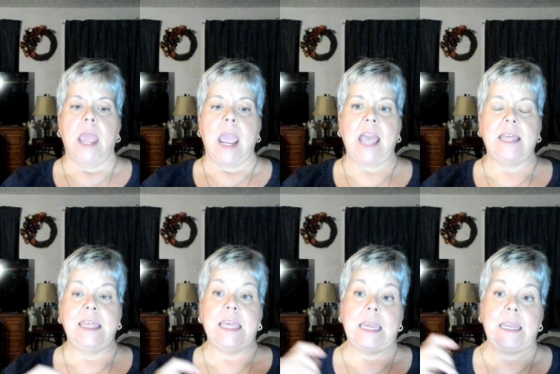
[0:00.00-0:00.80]
and
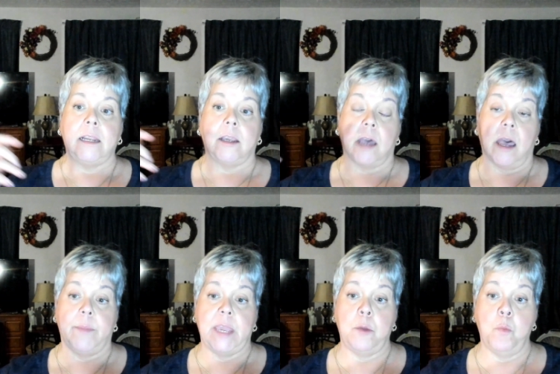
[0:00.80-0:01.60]
then
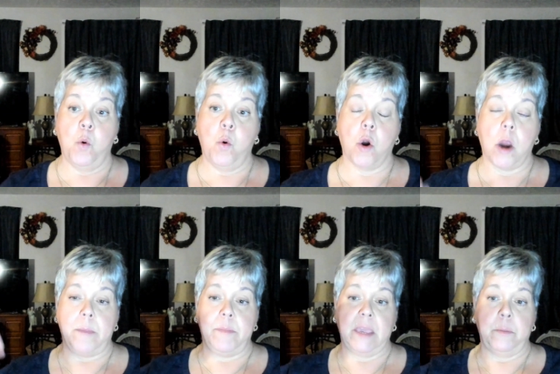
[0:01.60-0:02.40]
coming more
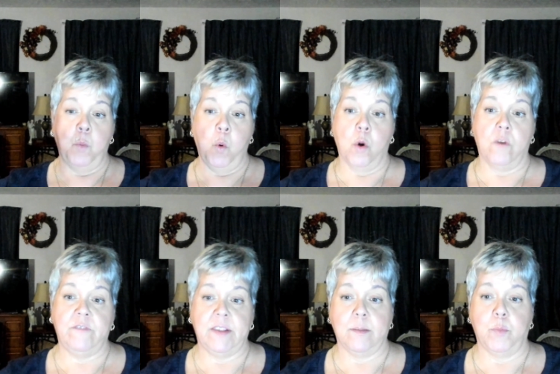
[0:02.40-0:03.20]
and being more
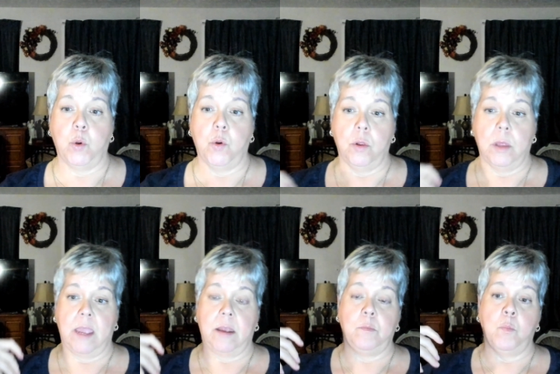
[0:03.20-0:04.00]
visible
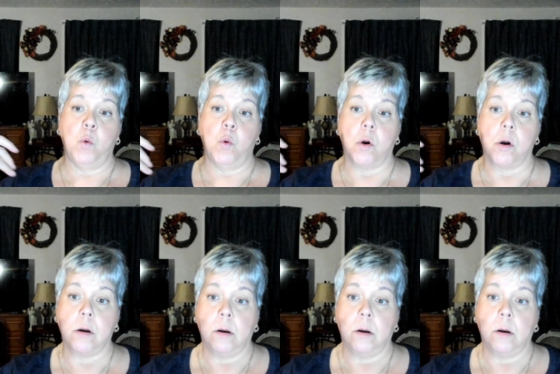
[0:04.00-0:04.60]
and more